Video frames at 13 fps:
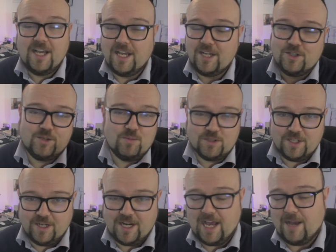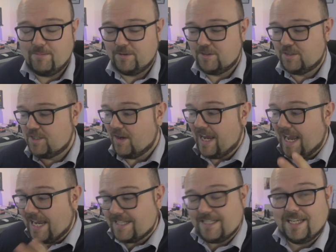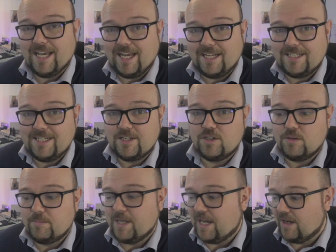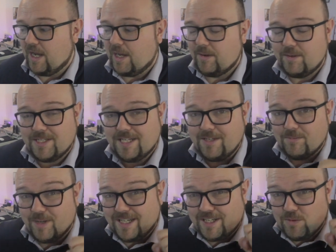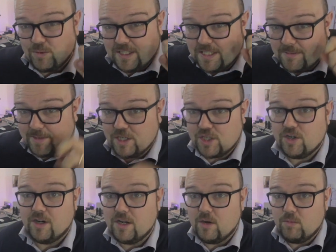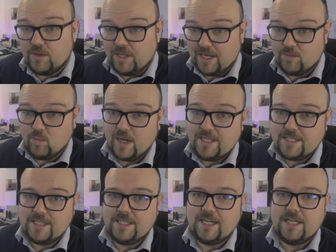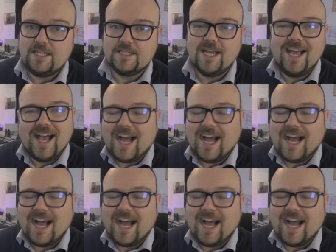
It just wasn't gonna happen. So I had to get a digital piano. And I wanted to make sure I got one that had weighted keys.